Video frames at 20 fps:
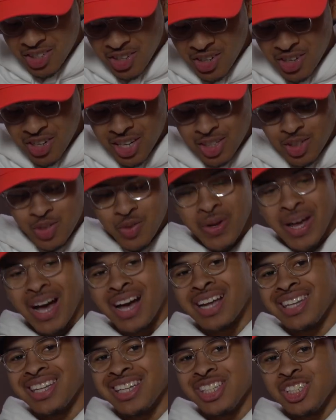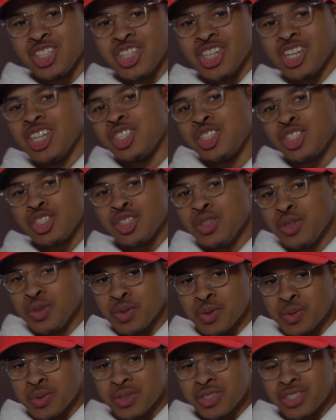sure that you got legit
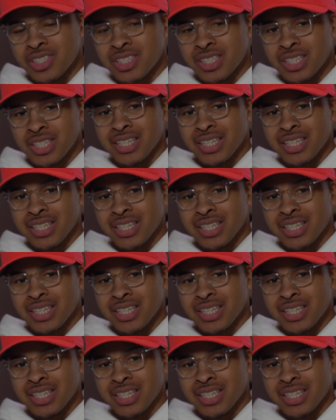shoes